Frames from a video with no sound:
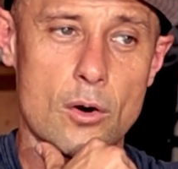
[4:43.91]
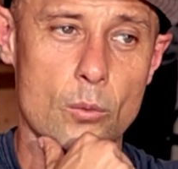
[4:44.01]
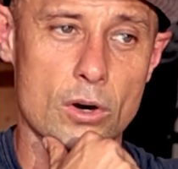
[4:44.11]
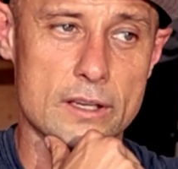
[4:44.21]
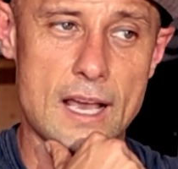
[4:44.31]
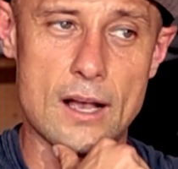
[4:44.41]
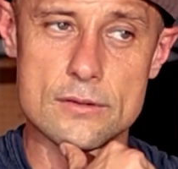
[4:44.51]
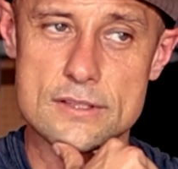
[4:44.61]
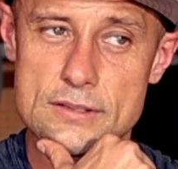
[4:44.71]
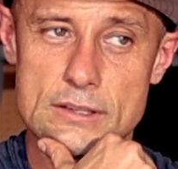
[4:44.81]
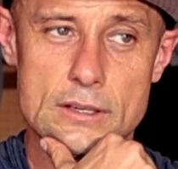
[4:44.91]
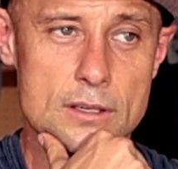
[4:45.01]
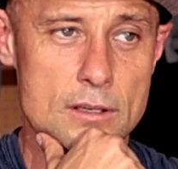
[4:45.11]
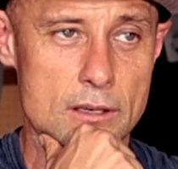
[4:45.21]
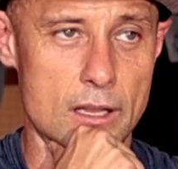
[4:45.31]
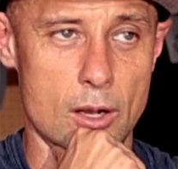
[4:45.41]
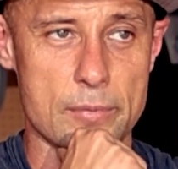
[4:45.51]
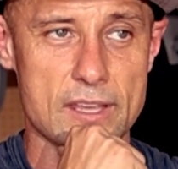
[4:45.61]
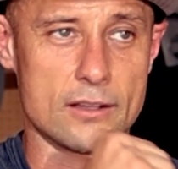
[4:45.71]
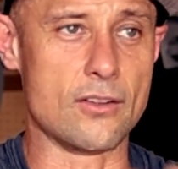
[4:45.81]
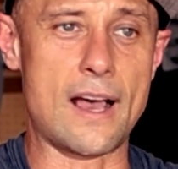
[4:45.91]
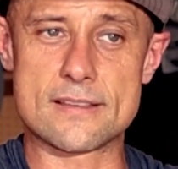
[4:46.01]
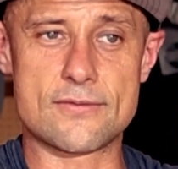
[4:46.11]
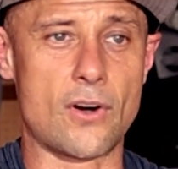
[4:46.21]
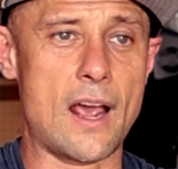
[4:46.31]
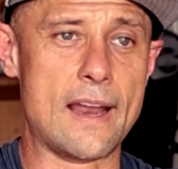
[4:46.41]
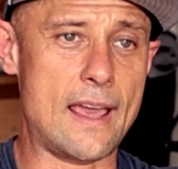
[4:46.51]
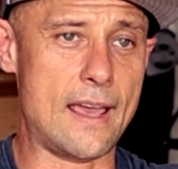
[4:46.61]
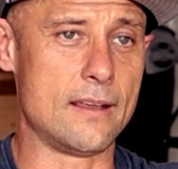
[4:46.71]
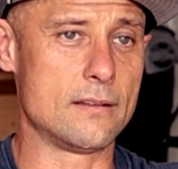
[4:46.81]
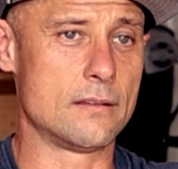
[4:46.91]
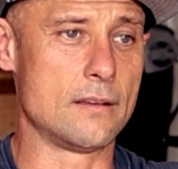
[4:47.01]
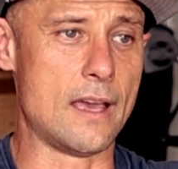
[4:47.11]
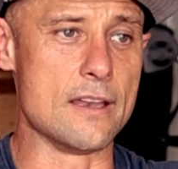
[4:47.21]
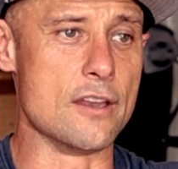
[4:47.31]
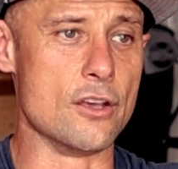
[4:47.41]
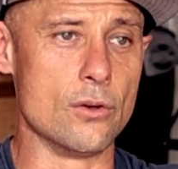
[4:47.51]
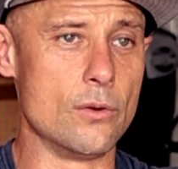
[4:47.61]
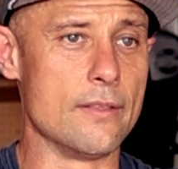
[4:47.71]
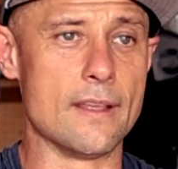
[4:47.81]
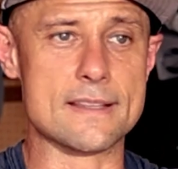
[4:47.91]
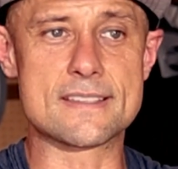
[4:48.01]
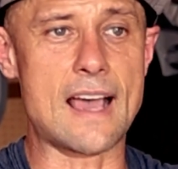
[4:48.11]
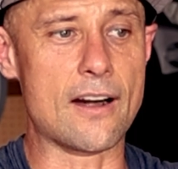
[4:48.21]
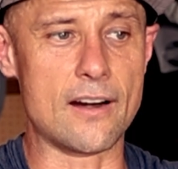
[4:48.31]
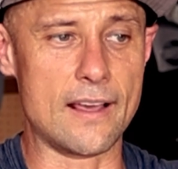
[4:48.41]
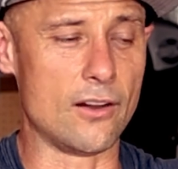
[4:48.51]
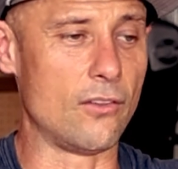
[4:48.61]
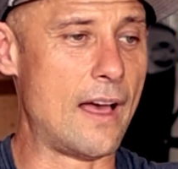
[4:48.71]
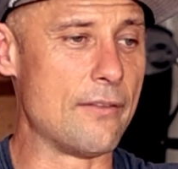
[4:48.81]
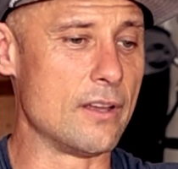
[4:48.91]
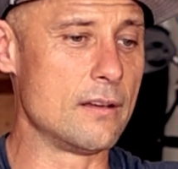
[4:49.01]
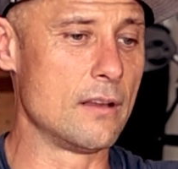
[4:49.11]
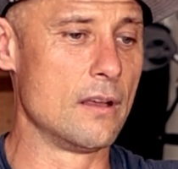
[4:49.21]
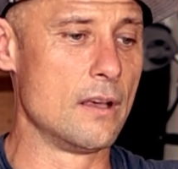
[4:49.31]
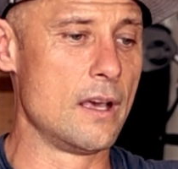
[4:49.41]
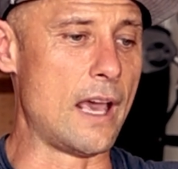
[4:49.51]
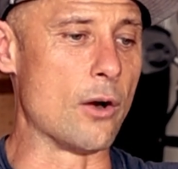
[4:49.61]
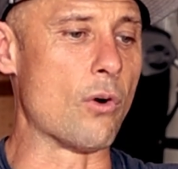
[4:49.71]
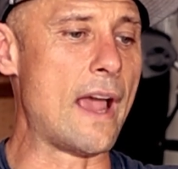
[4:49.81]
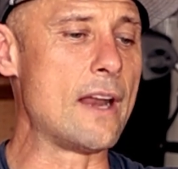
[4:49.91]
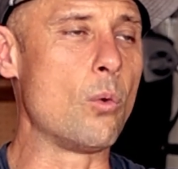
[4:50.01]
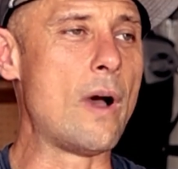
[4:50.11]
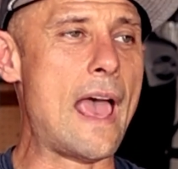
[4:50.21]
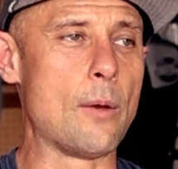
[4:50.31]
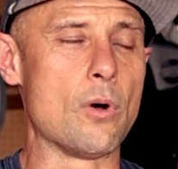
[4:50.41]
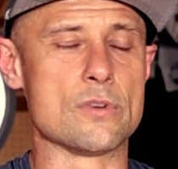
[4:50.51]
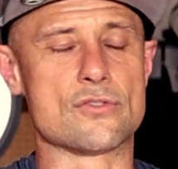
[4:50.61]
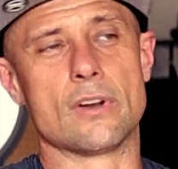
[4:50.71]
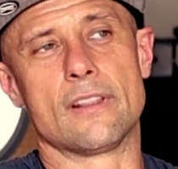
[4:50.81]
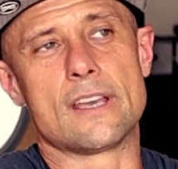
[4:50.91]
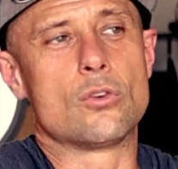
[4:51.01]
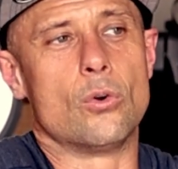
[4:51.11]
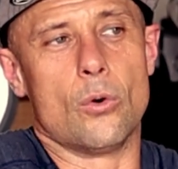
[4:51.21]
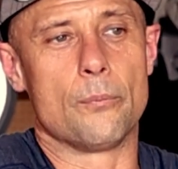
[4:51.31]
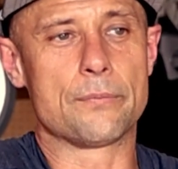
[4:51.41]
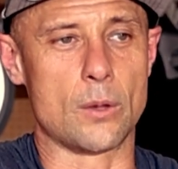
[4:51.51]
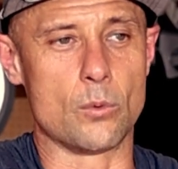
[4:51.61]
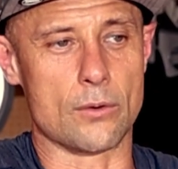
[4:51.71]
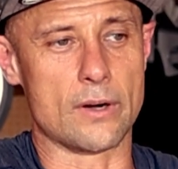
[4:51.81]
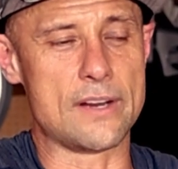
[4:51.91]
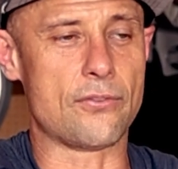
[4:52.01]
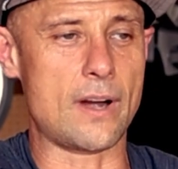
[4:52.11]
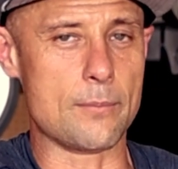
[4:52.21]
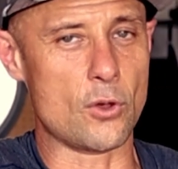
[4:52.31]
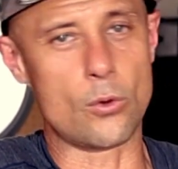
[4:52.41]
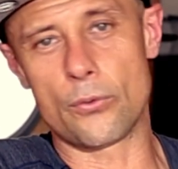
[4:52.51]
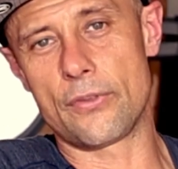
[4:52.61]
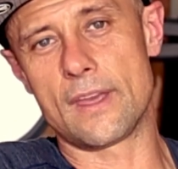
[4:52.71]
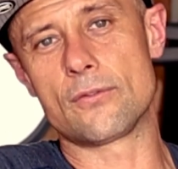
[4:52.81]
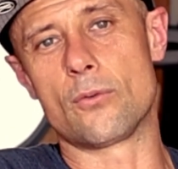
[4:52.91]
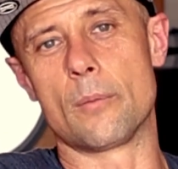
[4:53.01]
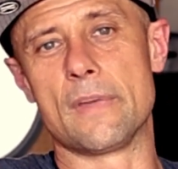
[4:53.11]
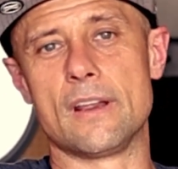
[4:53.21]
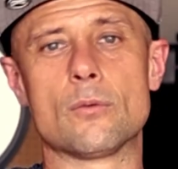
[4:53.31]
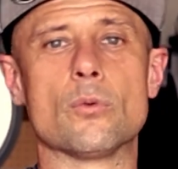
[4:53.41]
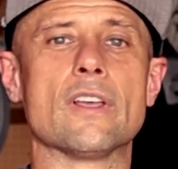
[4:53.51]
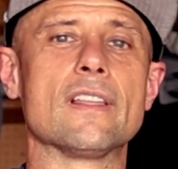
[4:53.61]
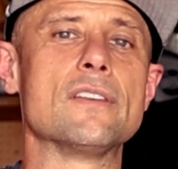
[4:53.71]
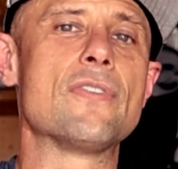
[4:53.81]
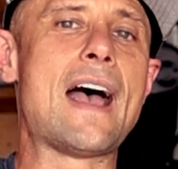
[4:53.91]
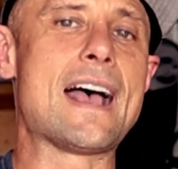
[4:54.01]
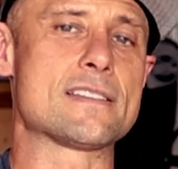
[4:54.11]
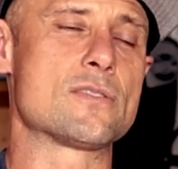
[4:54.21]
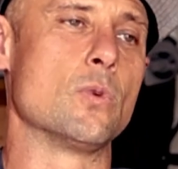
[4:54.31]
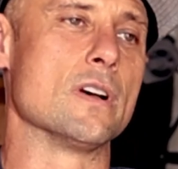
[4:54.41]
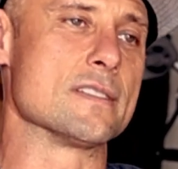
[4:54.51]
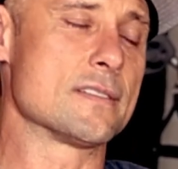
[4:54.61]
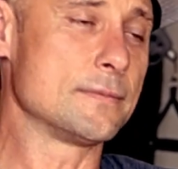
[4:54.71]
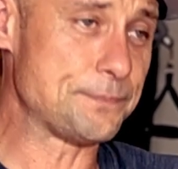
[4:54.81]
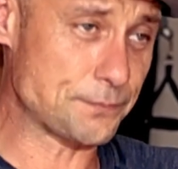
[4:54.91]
Hour workouts, and I'll be in class Friday at noon and then Saturday at 11. And right away, what was really cool and what reframed the whole thing for me really fast was